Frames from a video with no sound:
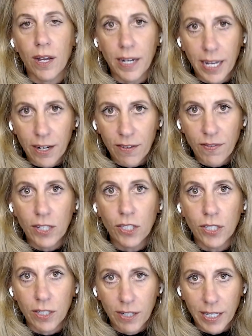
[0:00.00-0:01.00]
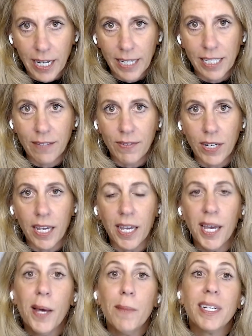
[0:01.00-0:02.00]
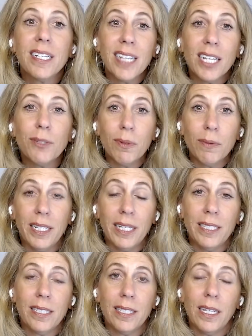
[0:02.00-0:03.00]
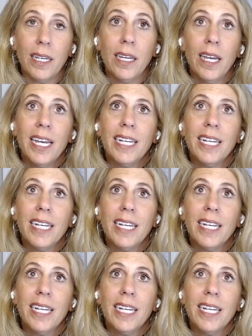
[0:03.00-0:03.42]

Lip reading: on innovation and creativity, because that's what we need to see.